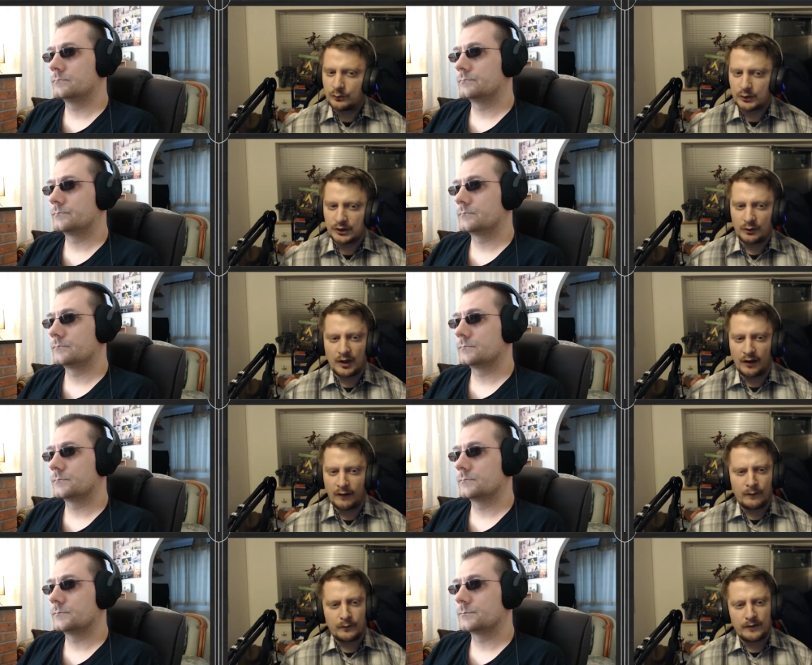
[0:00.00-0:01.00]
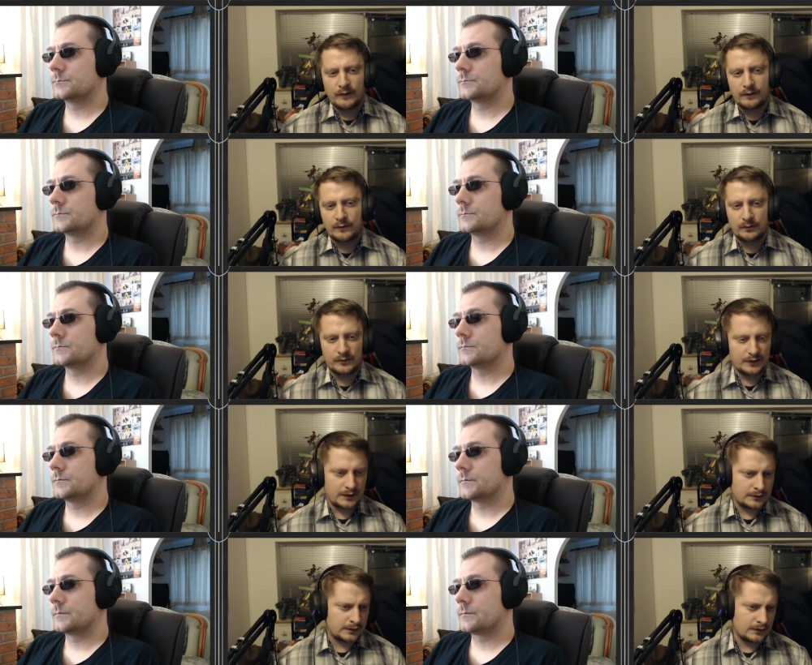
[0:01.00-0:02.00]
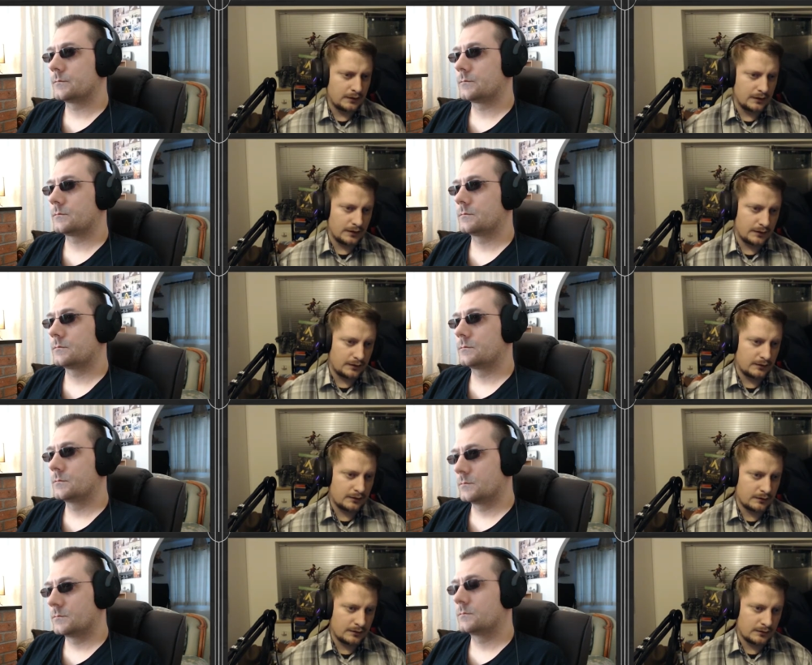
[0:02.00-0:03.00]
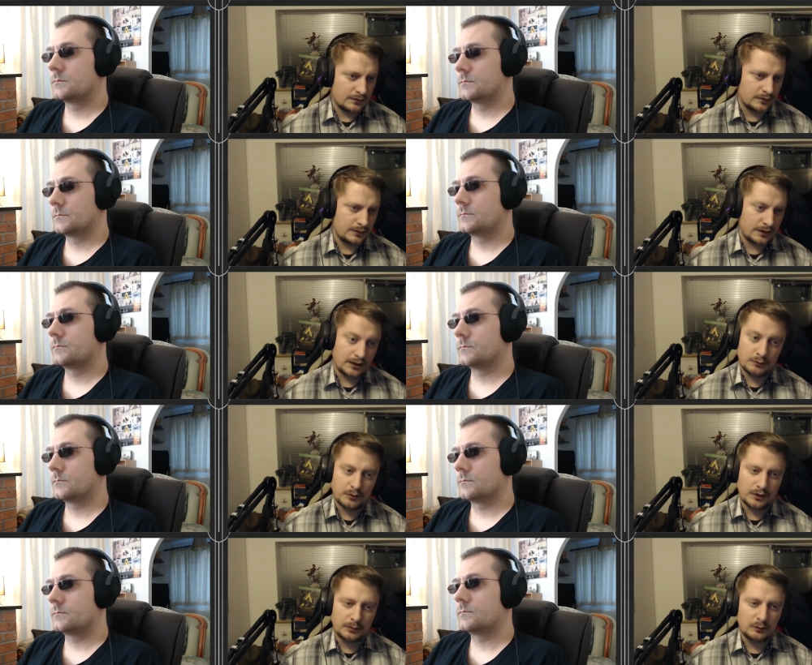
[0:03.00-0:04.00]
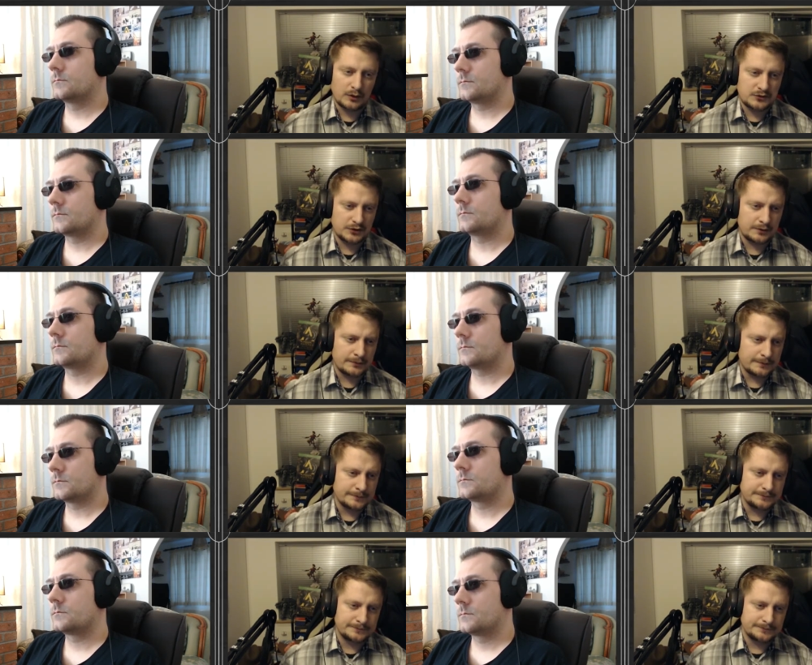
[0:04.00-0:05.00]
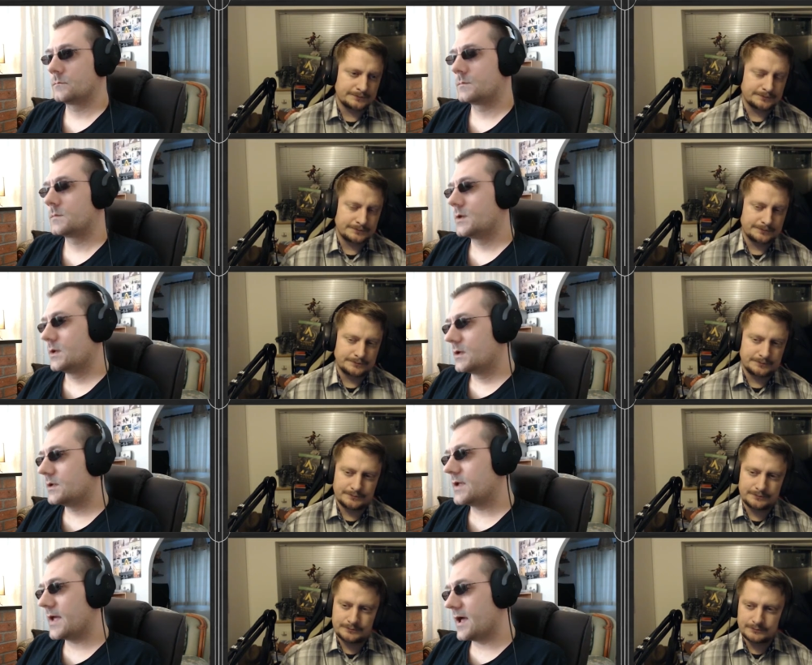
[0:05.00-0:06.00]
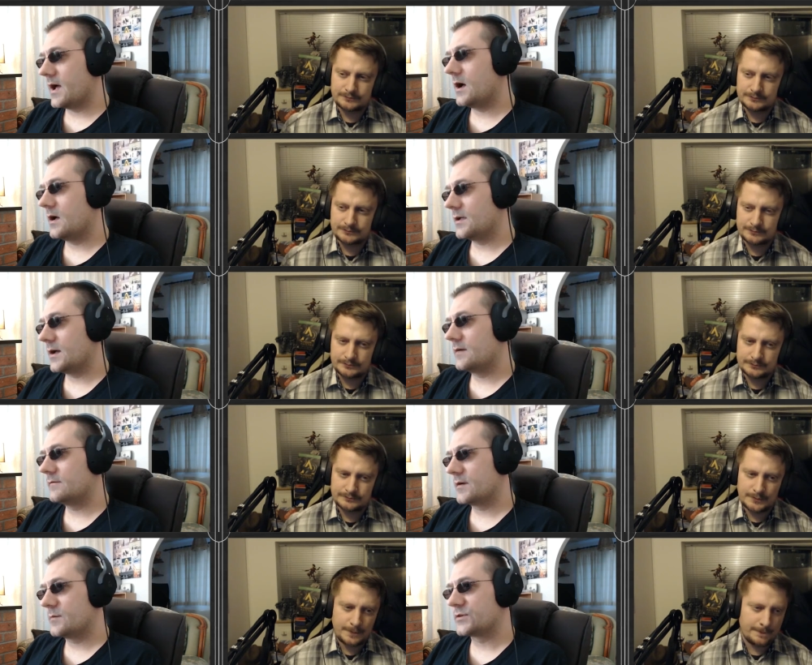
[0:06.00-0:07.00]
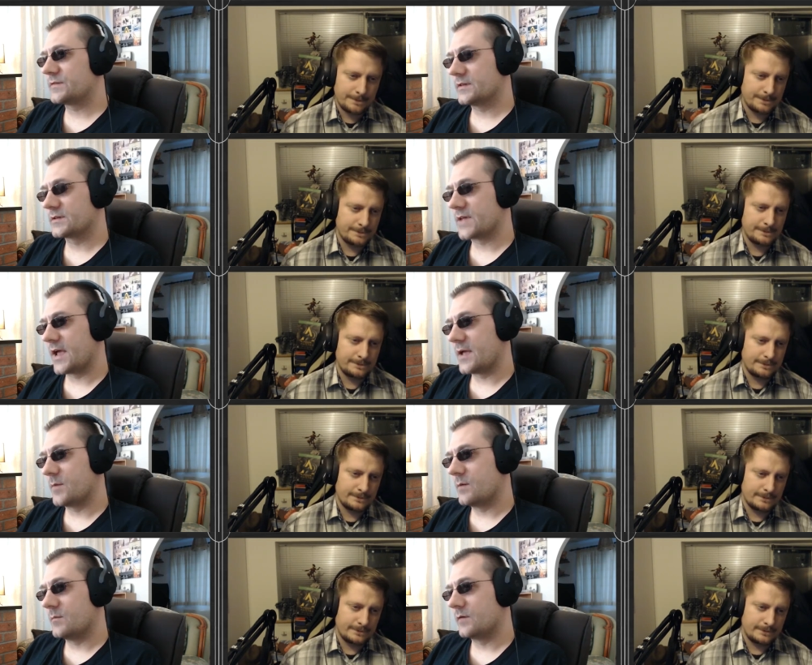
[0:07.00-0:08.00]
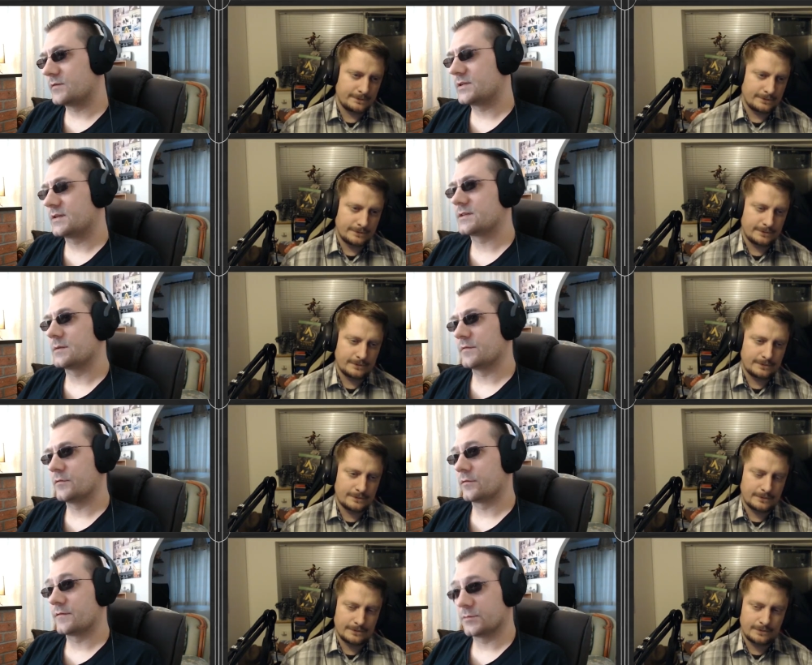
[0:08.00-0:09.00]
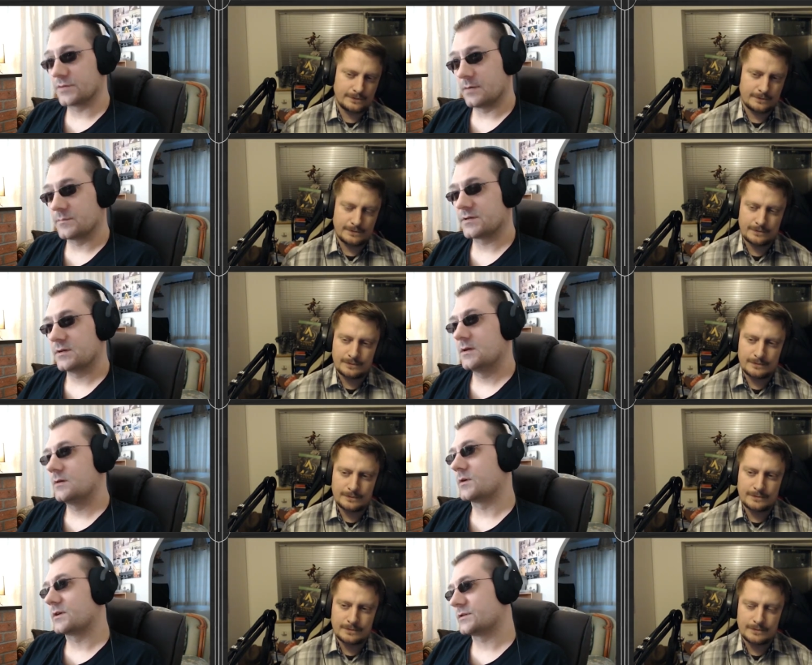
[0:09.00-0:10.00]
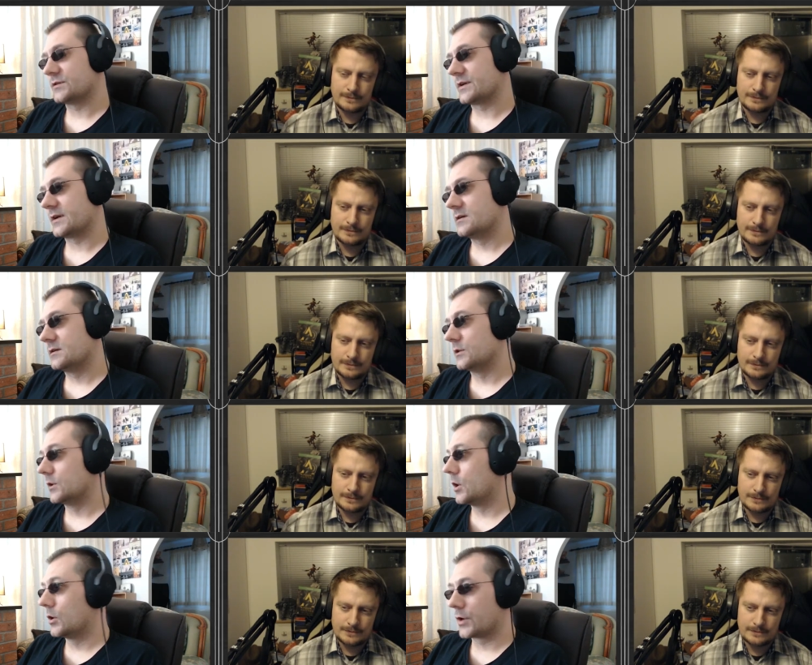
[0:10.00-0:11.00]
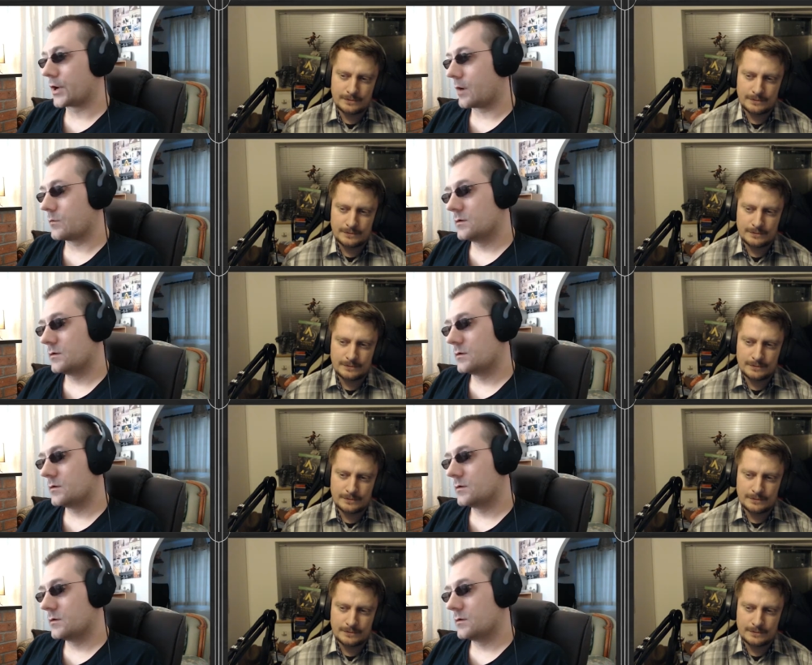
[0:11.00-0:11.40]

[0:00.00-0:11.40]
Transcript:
Speaker 1: really well with with that uh, and I would recommend watching it
Speaker 2: yeah I, I very much feel the same um, obviously I'd seen it before a few times when I studied it long ago